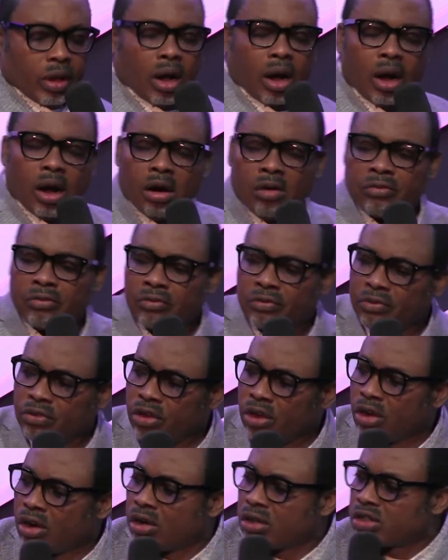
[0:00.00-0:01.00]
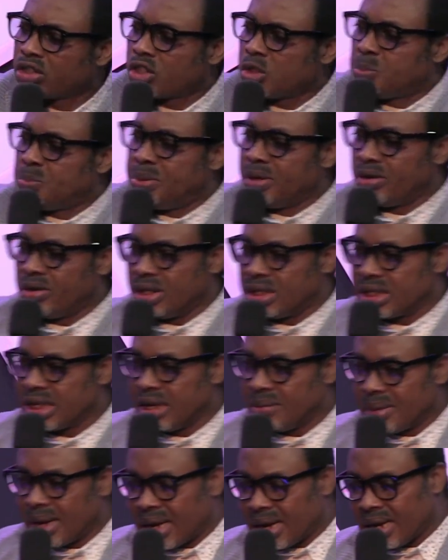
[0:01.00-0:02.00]
of your spirit,
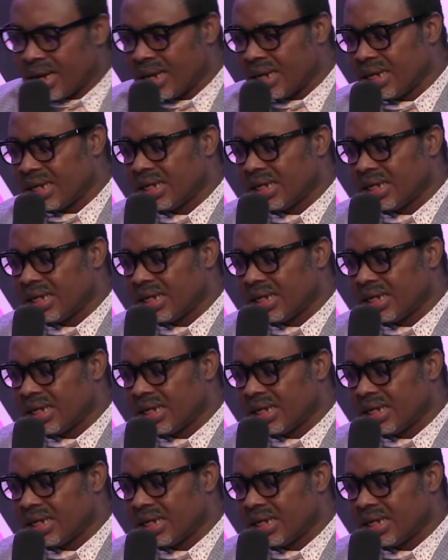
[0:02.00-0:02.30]
amen,